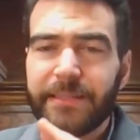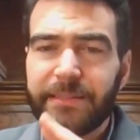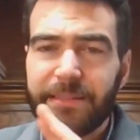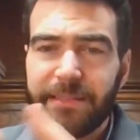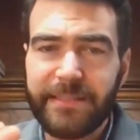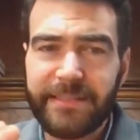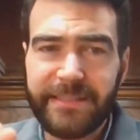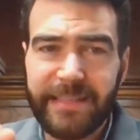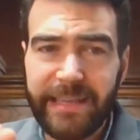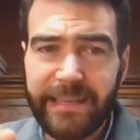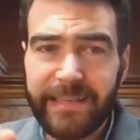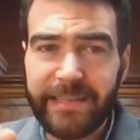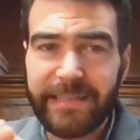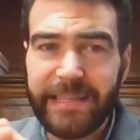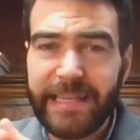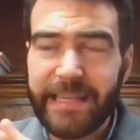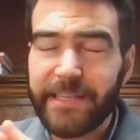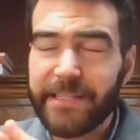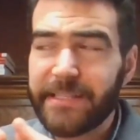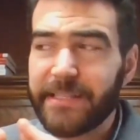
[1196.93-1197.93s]
The second
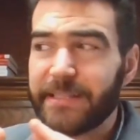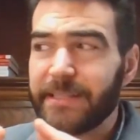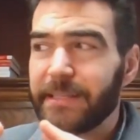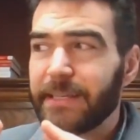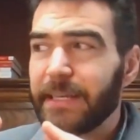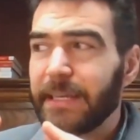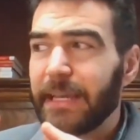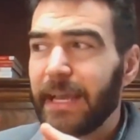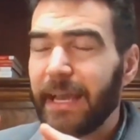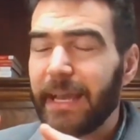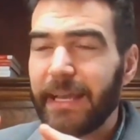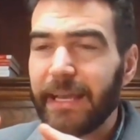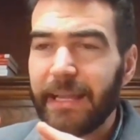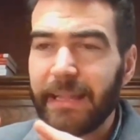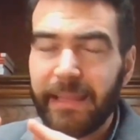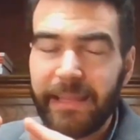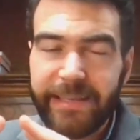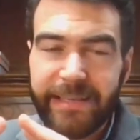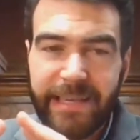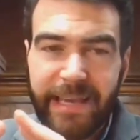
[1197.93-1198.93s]
is
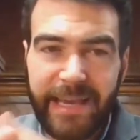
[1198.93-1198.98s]
like